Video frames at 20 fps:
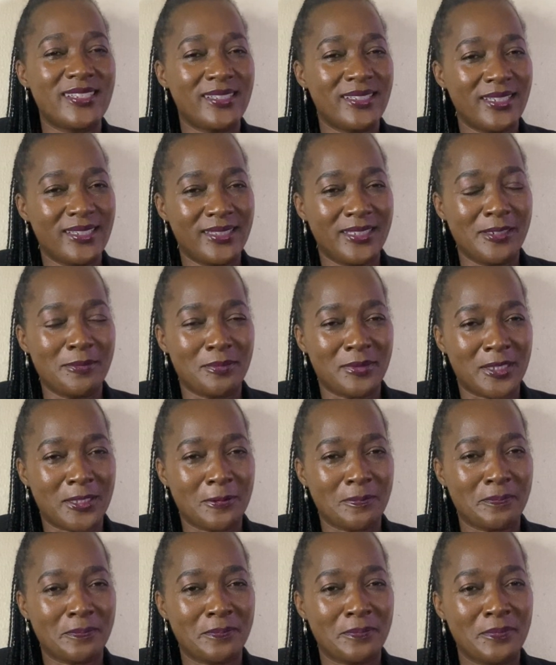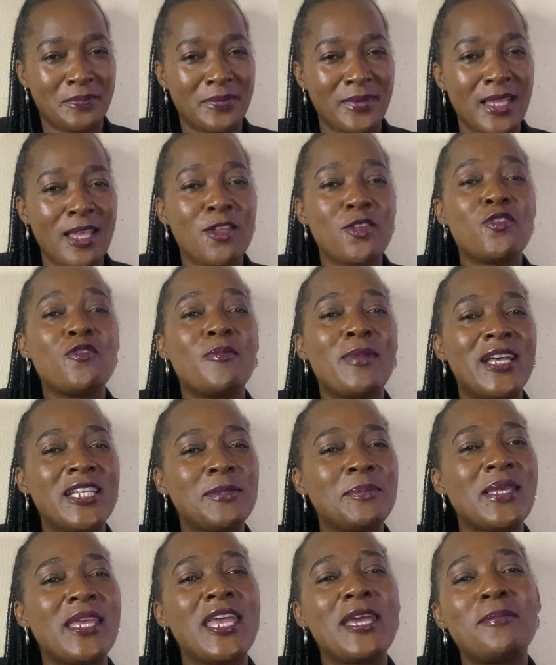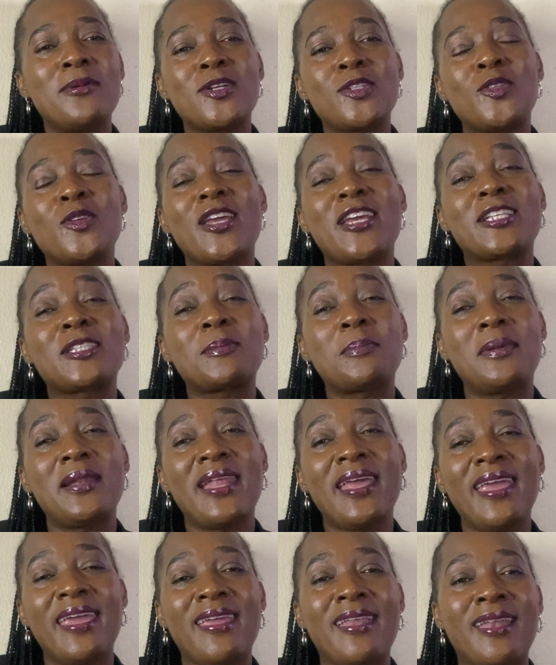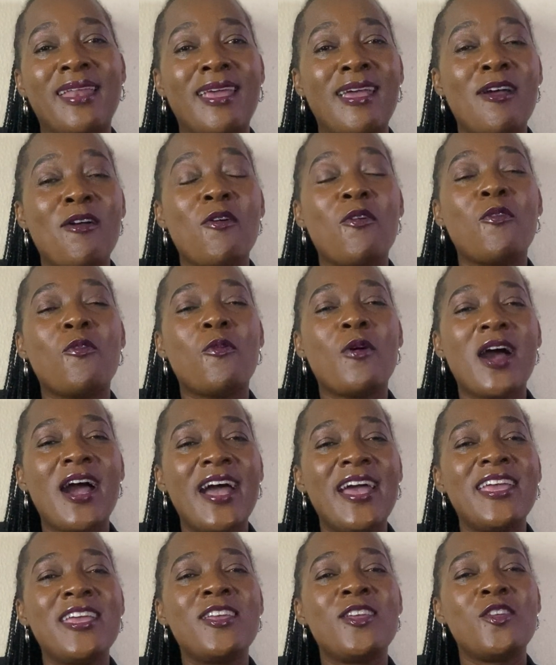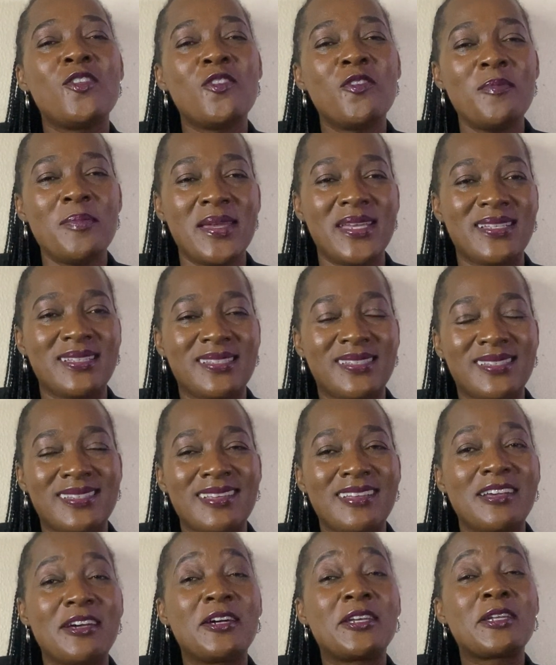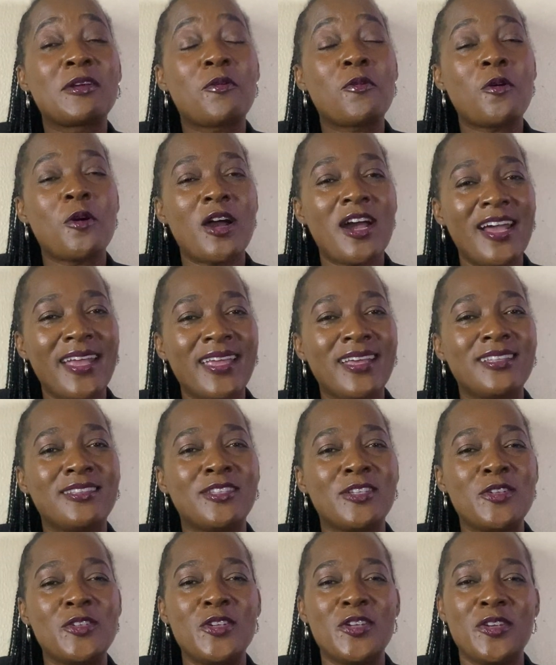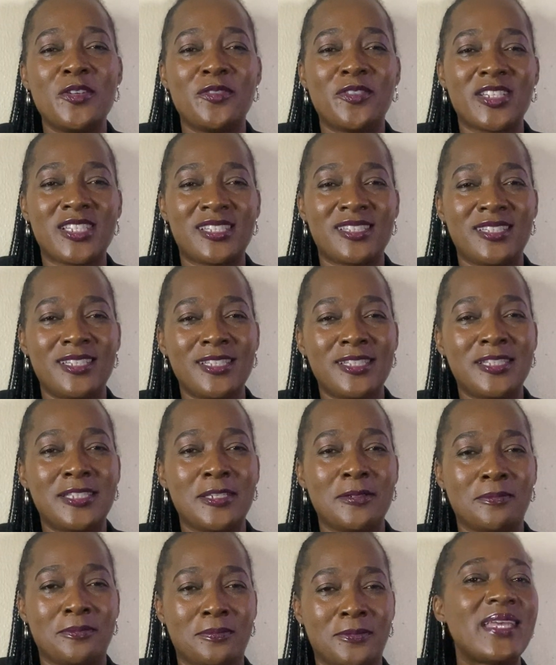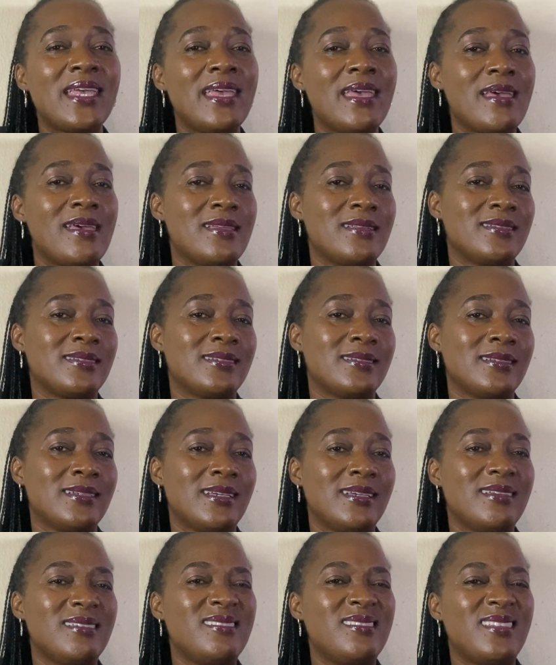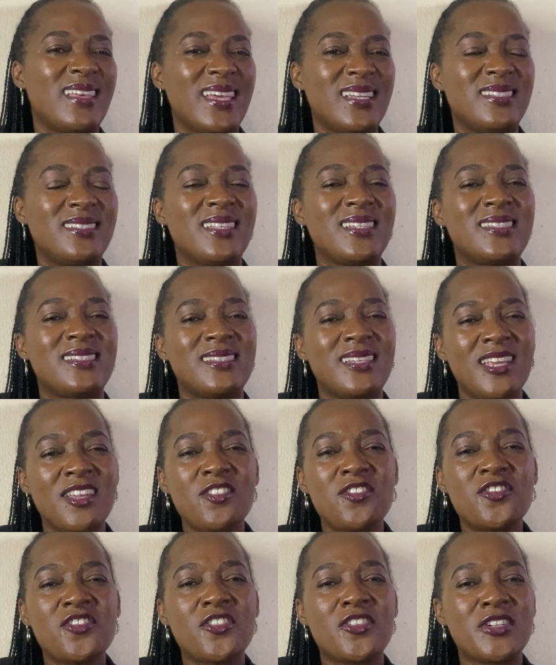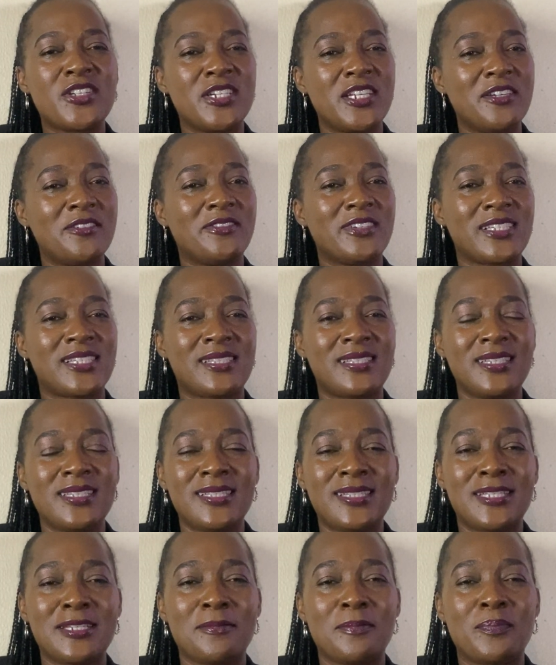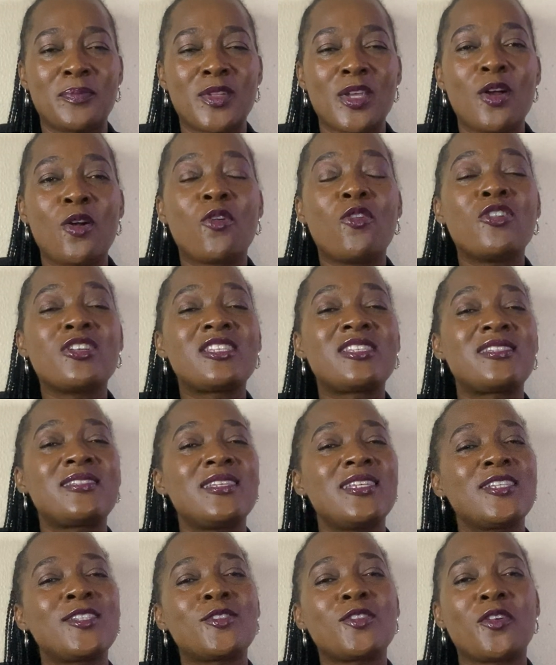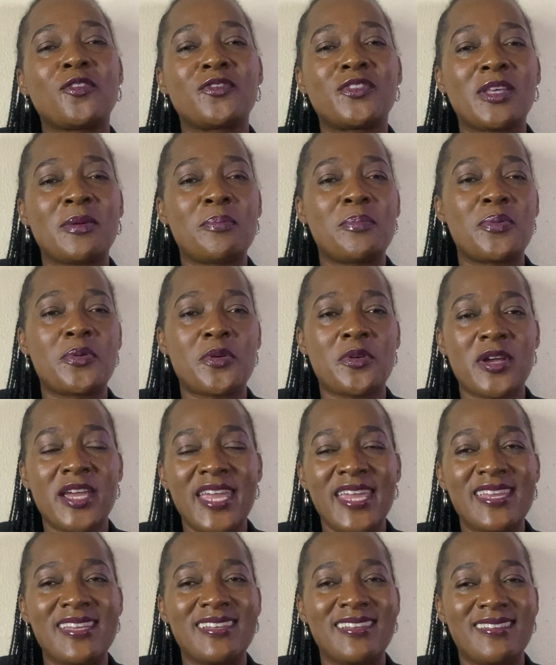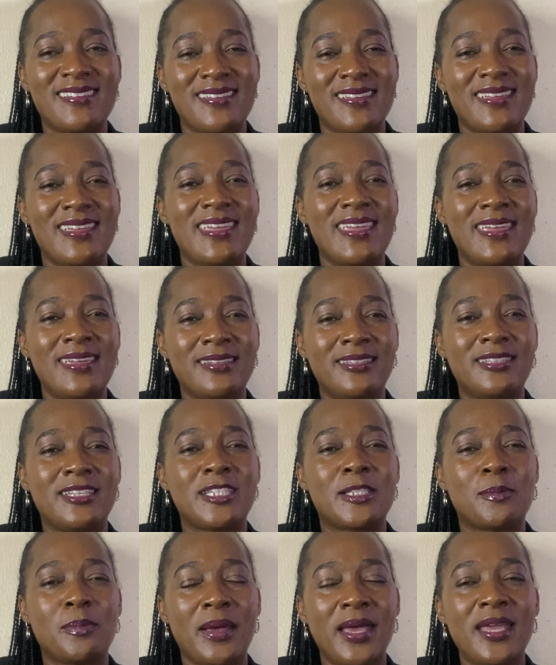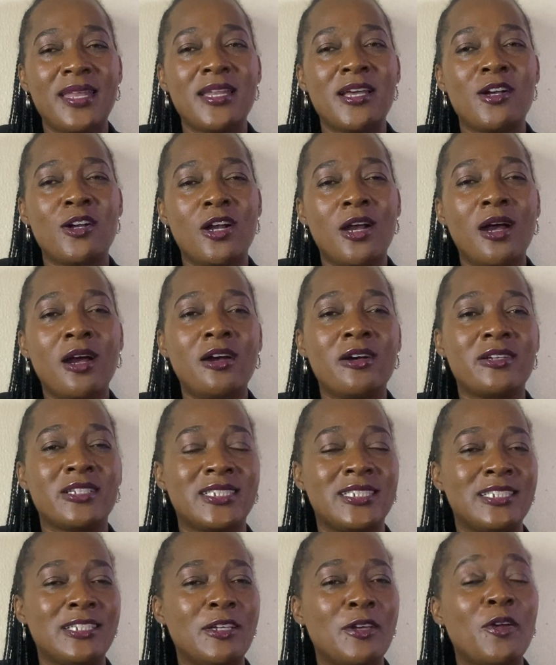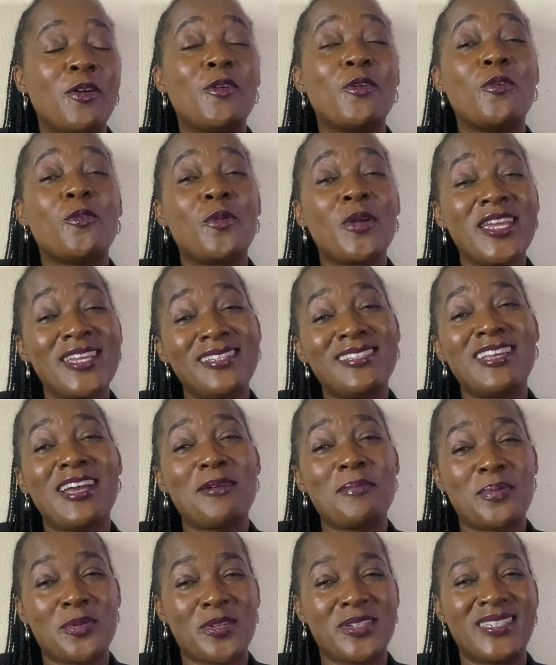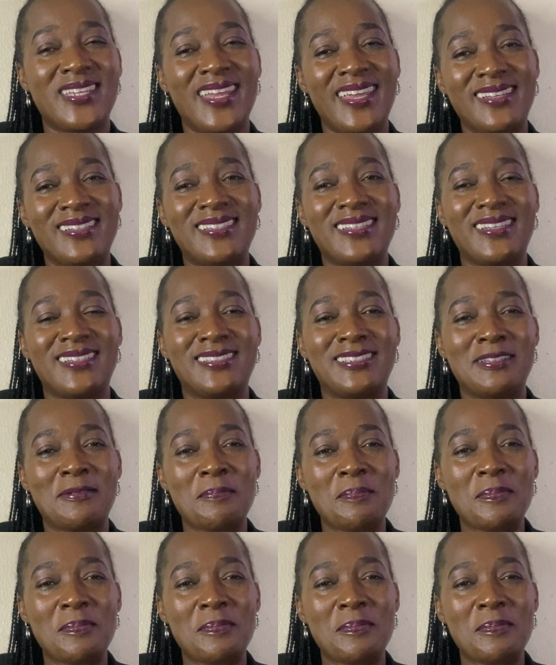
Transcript: systems. You must be able to explain why humans require the nervous system and that the central nervous system consists of the brain and the spinal cord, which are protected